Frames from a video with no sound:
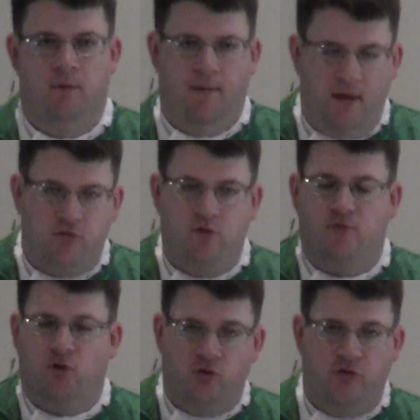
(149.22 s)
And that's the
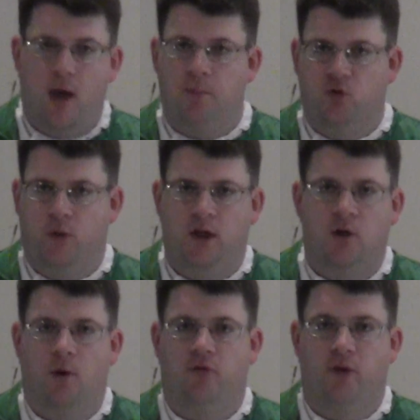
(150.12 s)
first step, as we hear
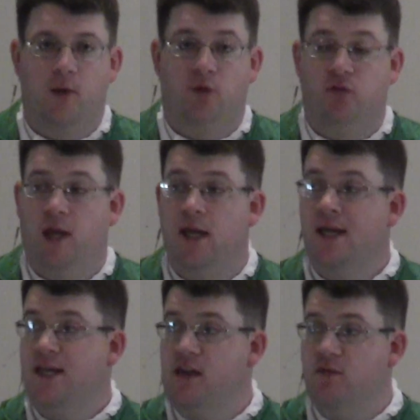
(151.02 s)
about today. We're saying,
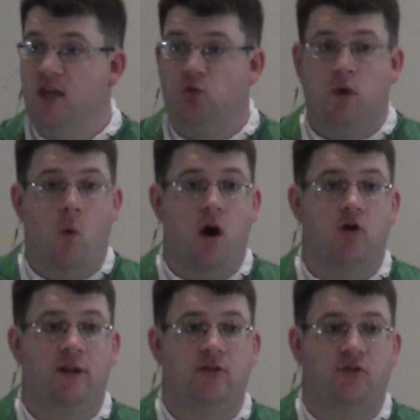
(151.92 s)
even this, we want to
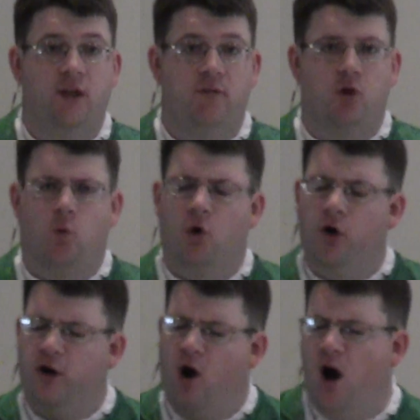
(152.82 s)
receive your
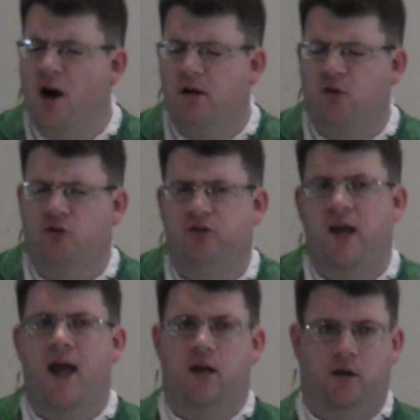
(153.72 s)
word and
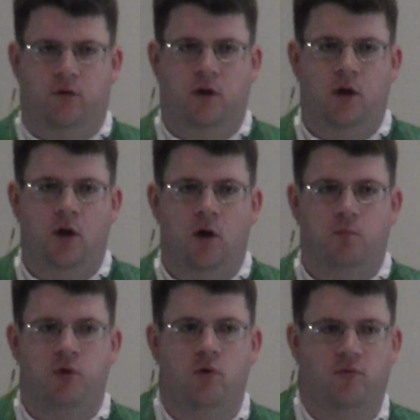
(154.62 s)
understand it.
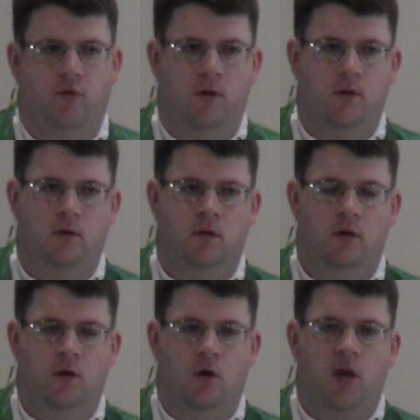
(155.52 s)
Beautiful.
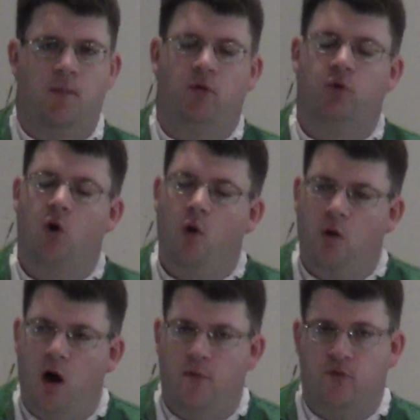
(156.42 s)
Okay, but as we go
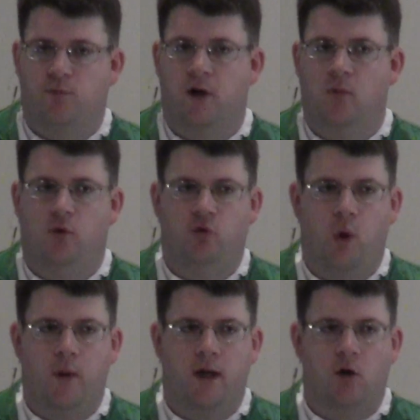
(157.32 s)
along with this parable as
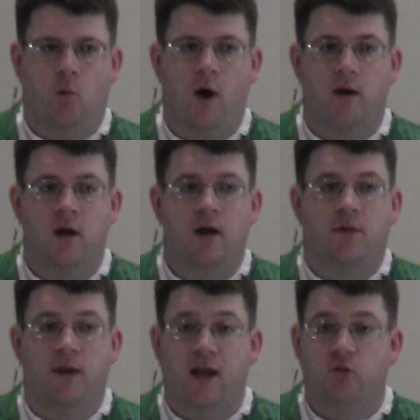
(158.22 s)
well, we hear what?
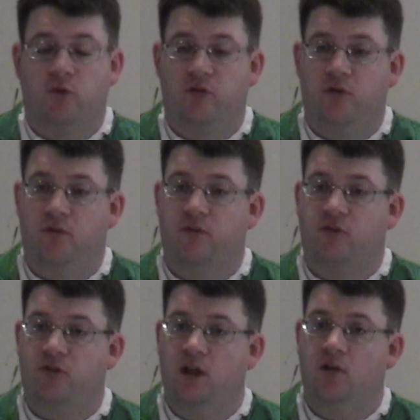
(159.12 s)
The next one says, if a
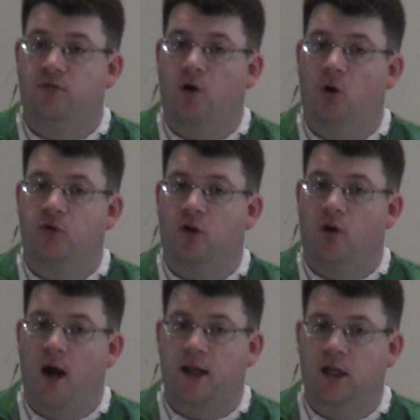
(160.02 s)
seed falls on
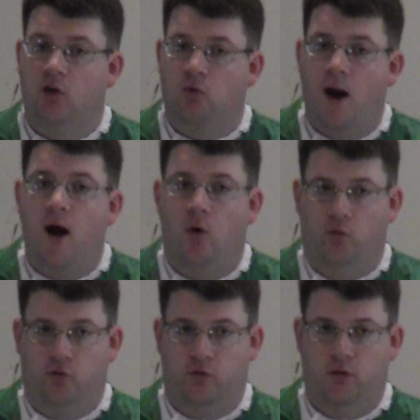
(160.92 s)
rocky ground,